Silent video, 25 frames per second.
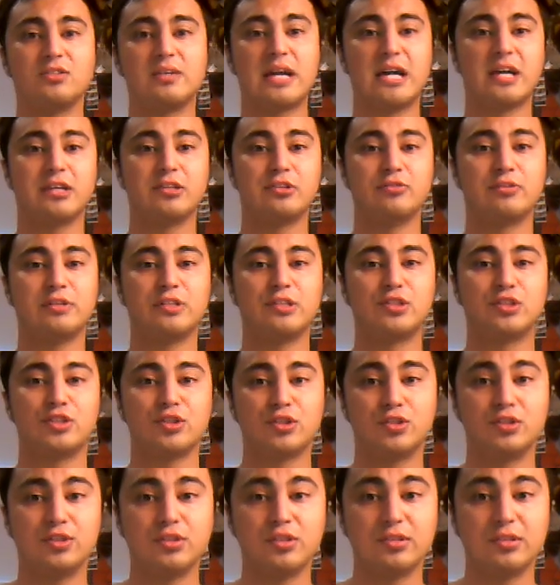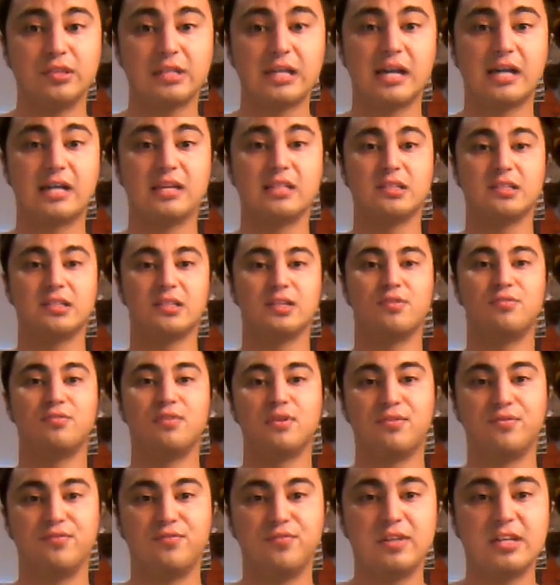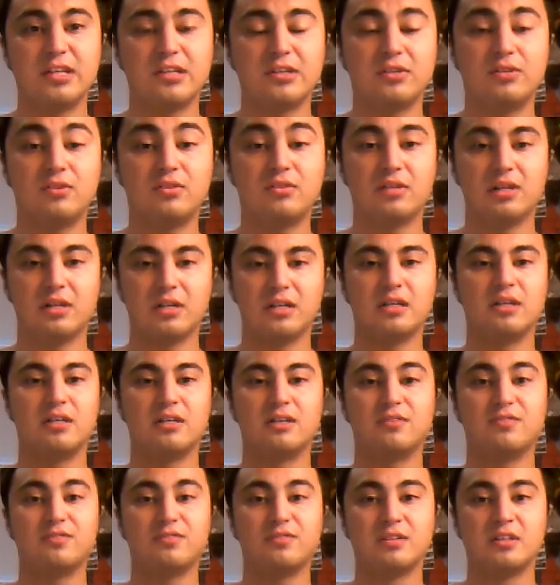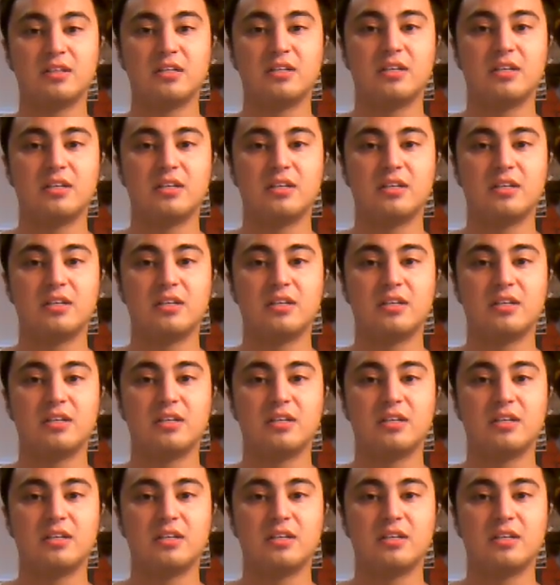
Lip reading: actually show you guys a review of